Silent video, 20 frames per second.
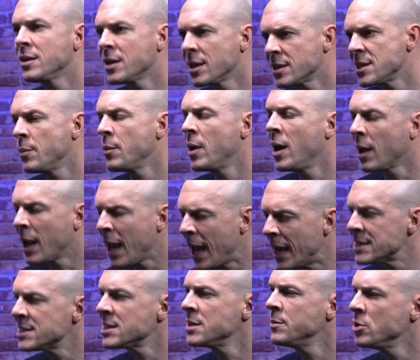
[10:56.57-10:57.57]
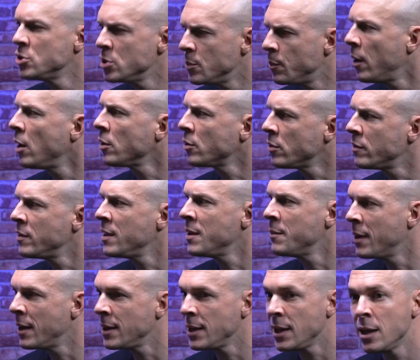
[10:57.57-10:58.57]
some a customer to part with their
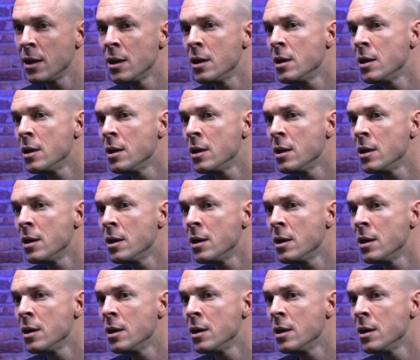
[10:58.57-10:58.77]
money.